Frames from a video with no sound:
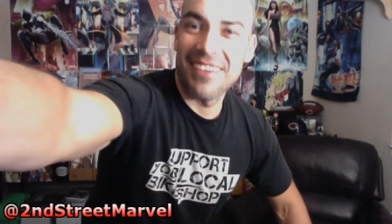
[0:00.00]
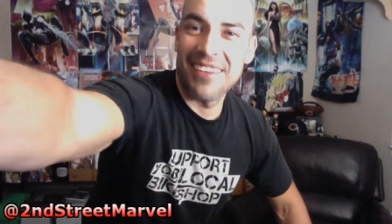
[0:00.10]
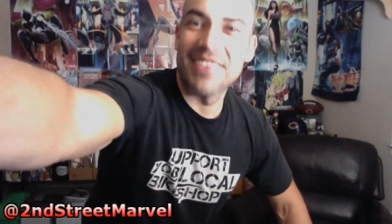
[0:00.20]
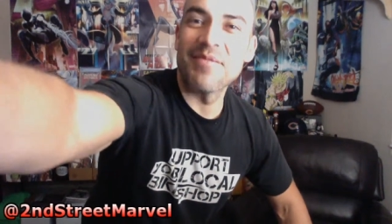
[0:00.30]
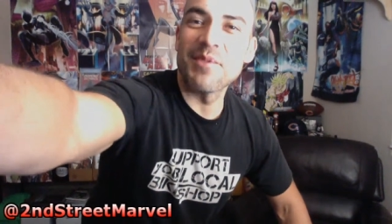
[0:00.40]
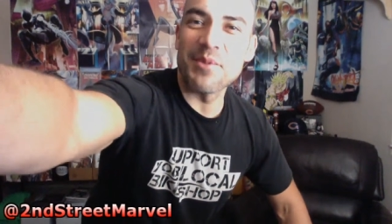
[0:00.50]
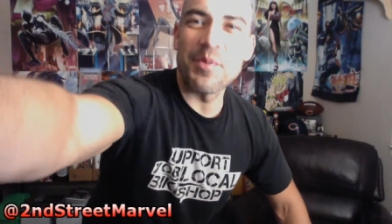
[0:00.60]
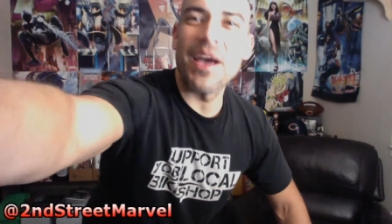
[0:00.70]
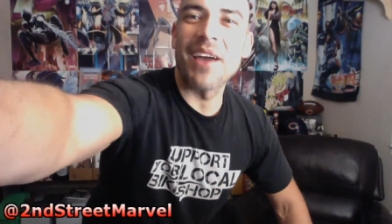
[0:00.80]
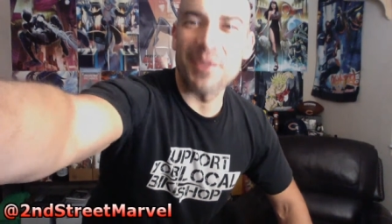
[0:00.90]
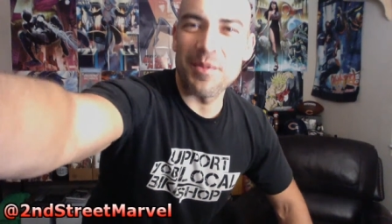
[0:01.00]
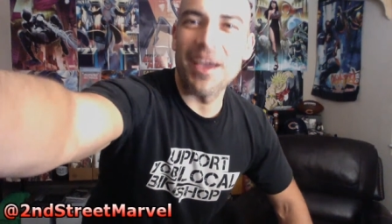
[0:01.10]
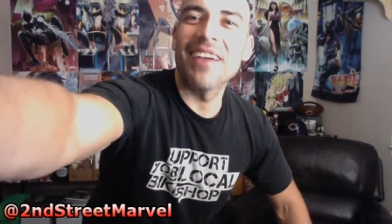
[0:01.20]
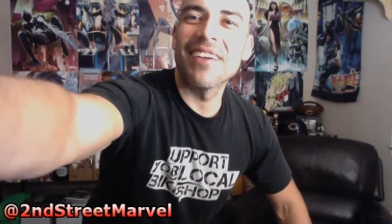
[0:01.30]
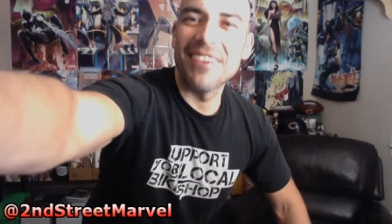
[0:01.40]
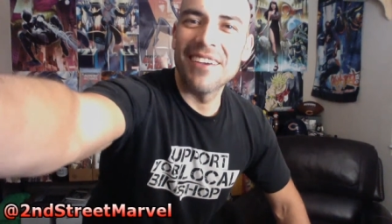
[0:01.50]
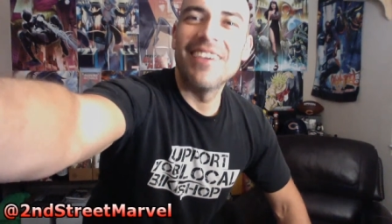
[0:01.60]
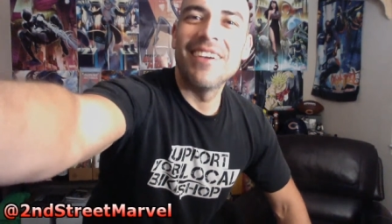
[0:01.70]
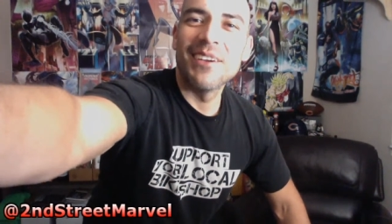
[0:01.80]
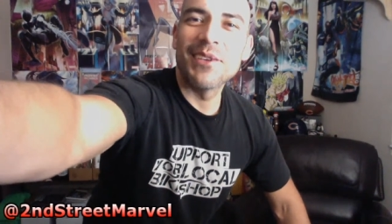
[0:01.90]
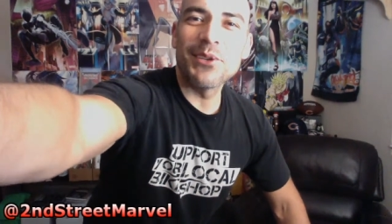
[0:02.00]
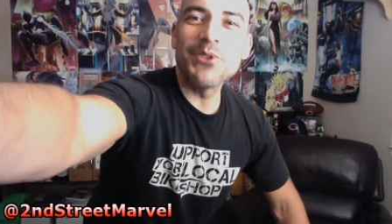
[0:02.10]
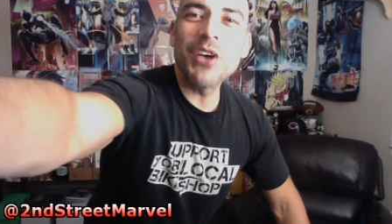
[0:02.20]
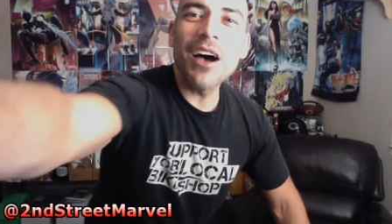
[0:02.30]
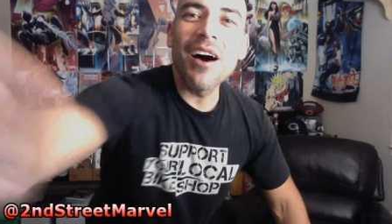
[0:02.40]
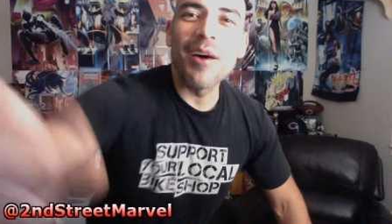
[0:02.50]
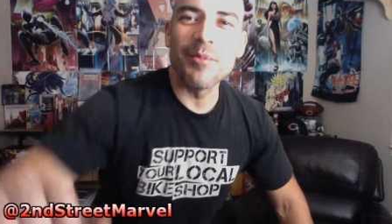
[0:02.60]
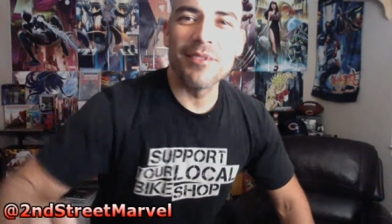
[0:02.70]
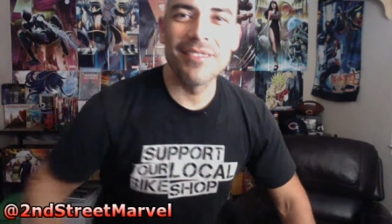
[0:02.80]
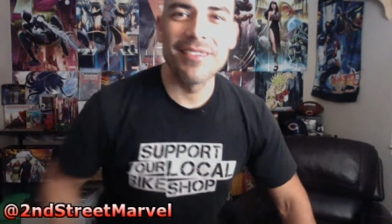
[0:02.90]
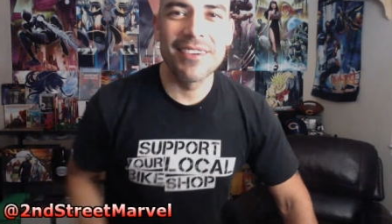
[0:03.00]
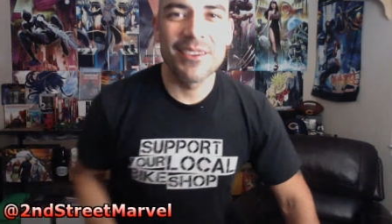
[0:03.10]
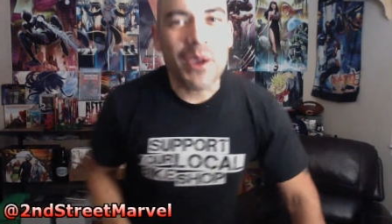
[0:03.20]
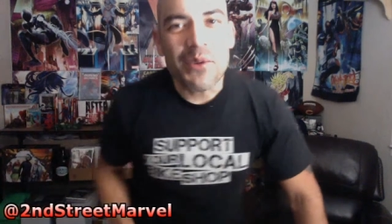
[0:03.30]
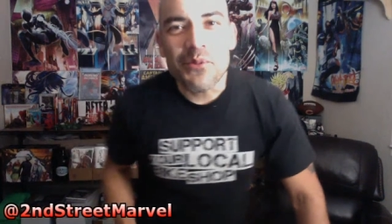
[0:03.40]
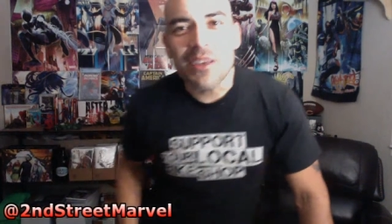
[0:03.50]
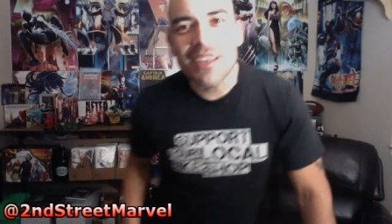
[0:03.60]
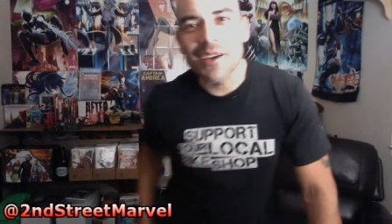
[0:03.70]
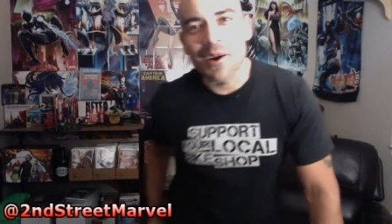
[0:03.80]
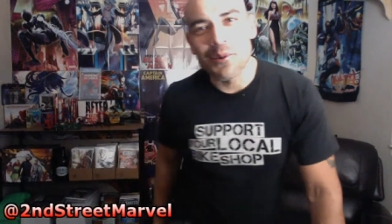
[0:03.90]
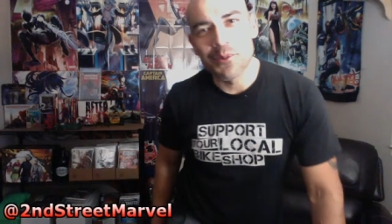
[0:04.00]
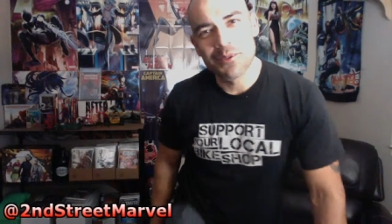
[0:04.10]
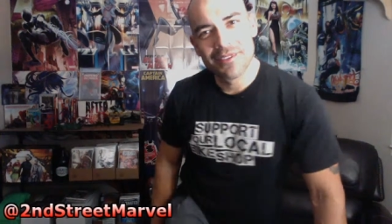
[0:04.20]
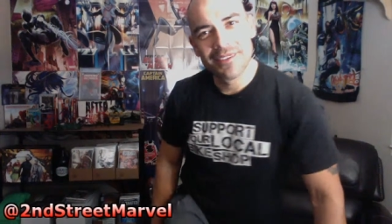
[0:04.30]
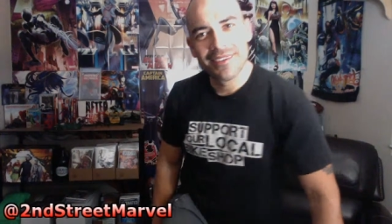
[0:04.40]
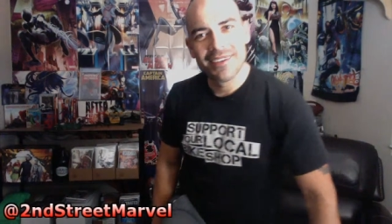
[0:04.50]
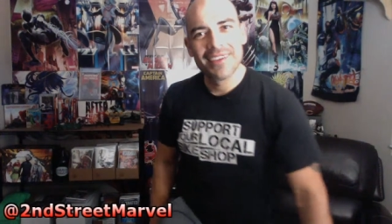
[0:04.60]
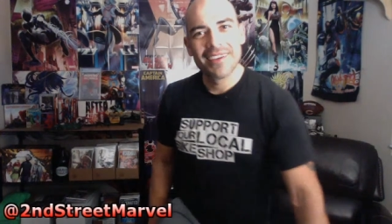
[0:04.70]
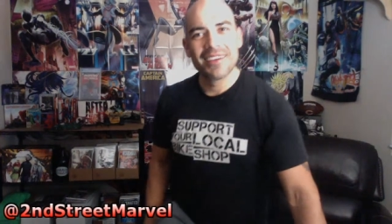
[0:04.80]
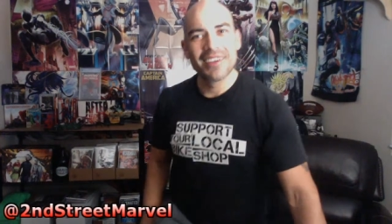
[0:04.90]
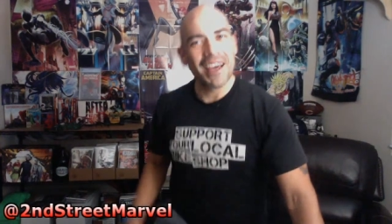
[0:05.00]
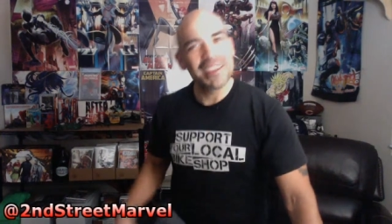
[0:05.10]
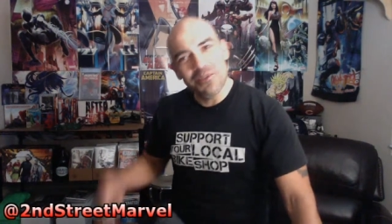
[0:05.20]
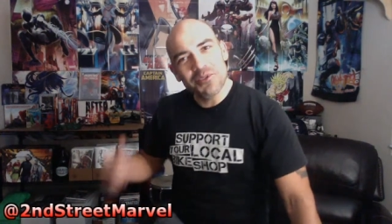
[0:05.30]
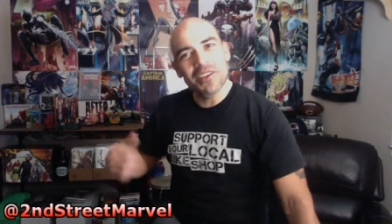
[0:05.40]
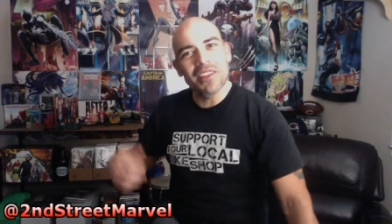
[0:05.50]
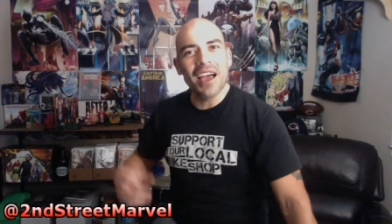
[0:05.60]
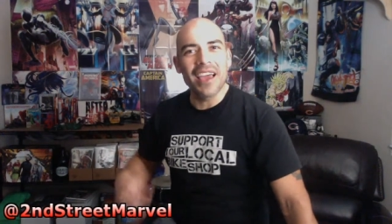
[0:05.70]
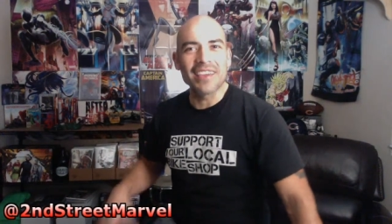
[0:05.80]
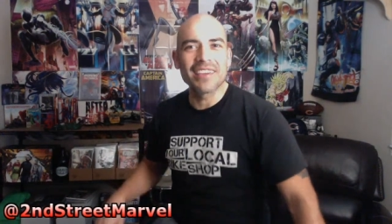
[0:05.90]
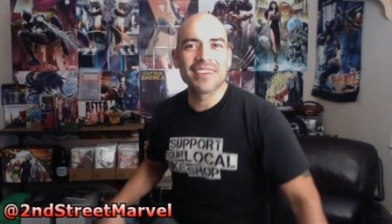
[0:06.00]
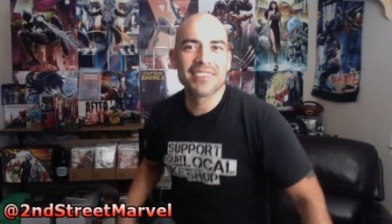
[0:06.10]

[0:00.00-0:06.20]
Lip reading: Give you a little pat on the back. Good job. Great video. I left you a like.